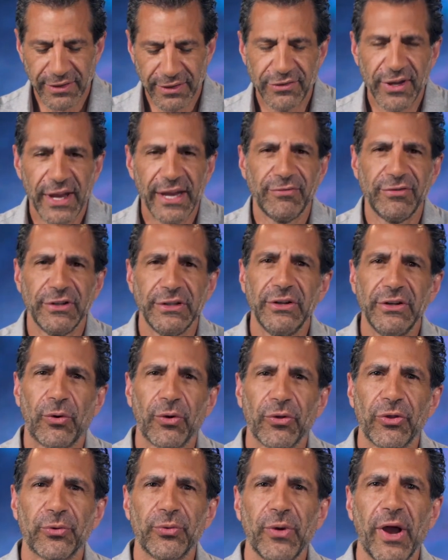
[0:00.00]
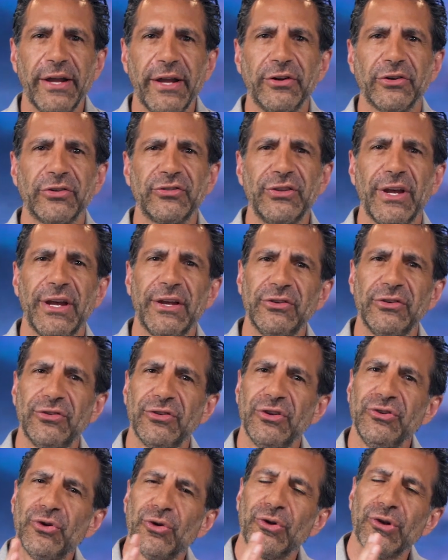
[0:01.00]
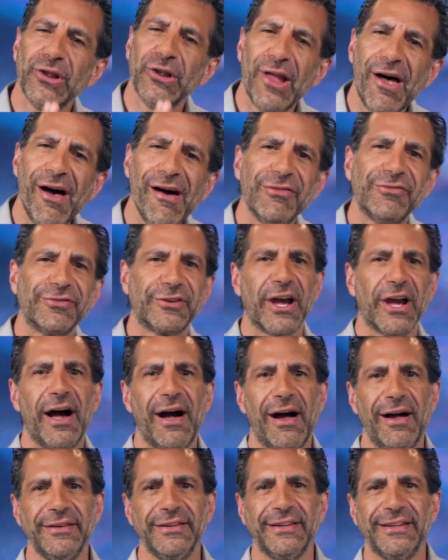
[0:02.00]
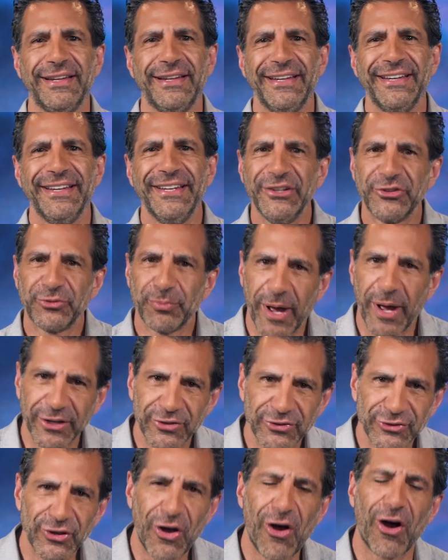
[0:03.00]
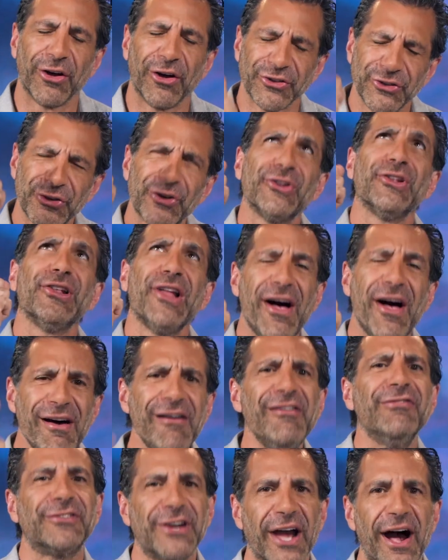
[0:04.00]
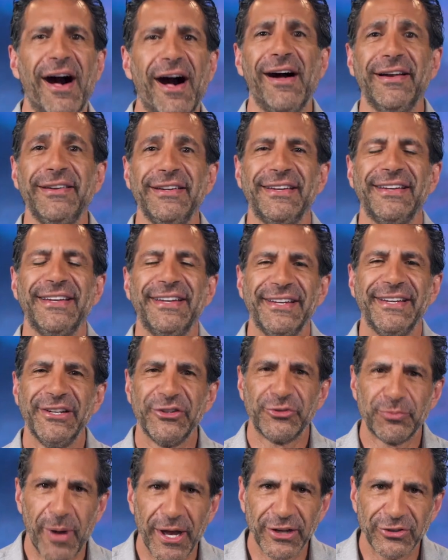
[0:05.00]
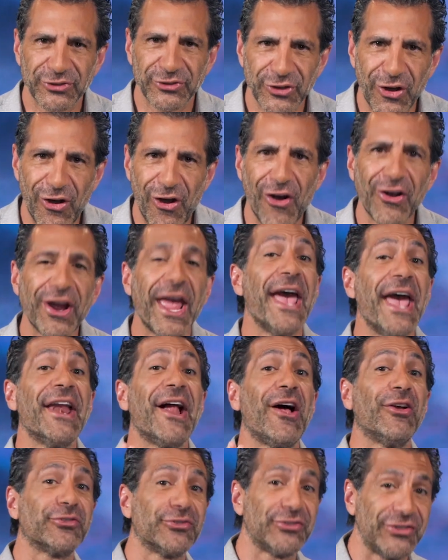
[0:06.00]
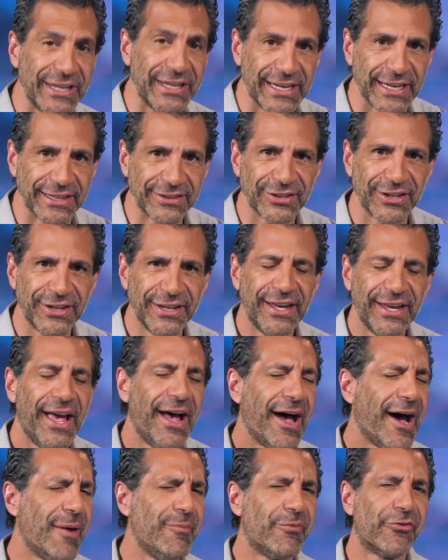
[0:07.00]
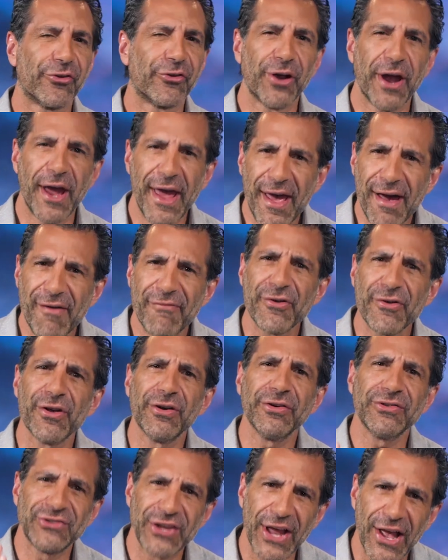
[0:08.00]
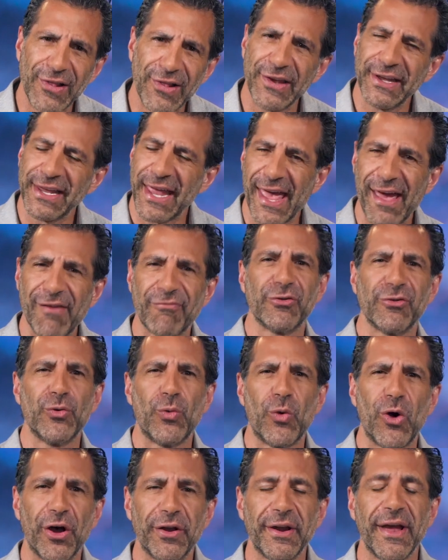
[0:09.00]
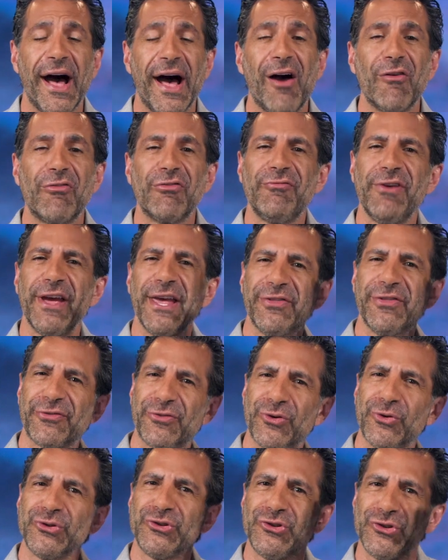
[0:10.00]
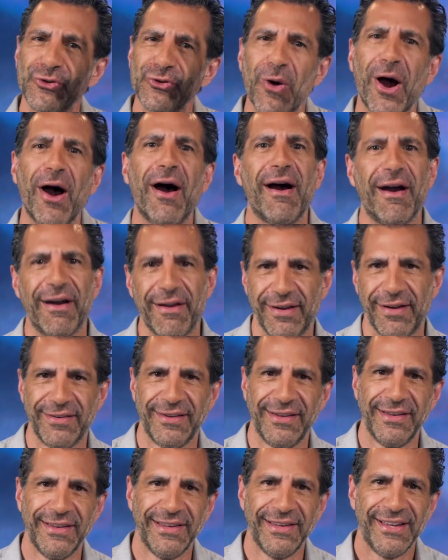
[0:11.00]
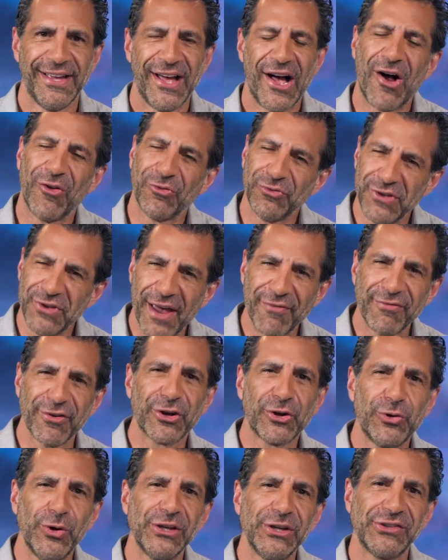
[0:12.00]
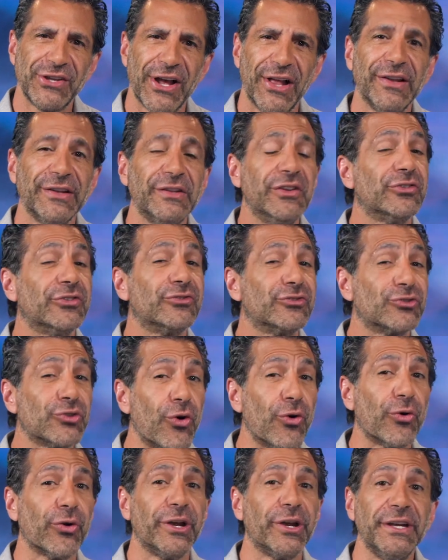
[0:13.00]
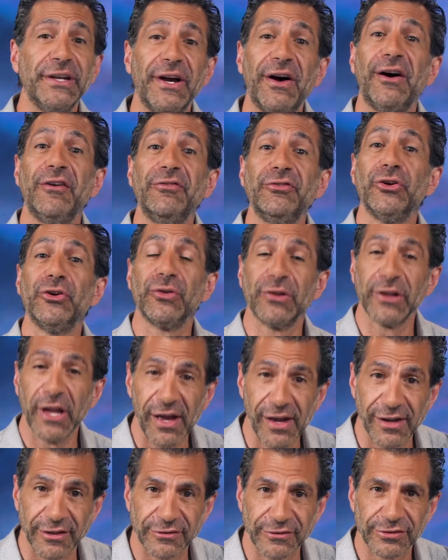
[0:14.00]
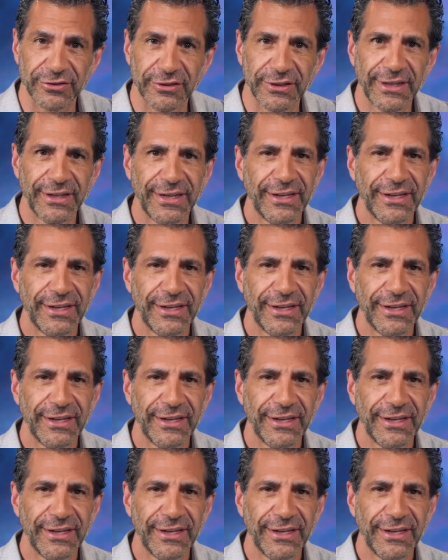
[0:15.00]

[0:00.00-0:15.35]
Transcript: David, or the writer, says, "Your love, God, is my song. Your love, God, is my song, and I'll sing it. I'm forever telling everyone how faithful you are. I'll never quit telling the story of your love."